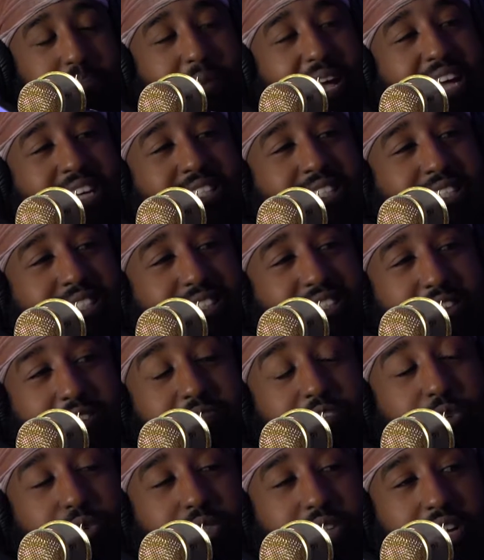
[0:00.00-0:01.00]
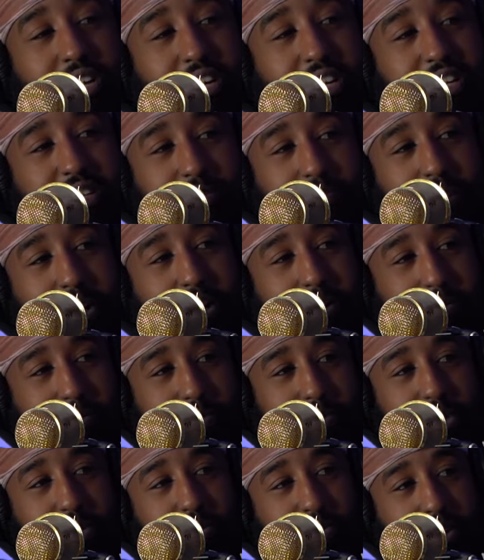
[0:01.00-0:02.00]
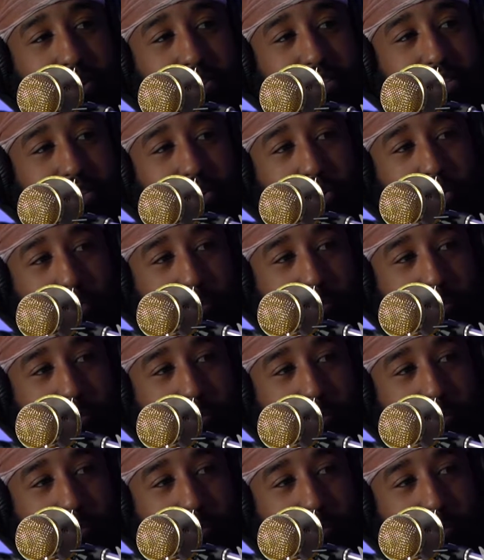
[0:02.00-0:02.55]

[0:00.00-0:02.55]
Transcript: Imagine the stuff he was telling his mom when he went to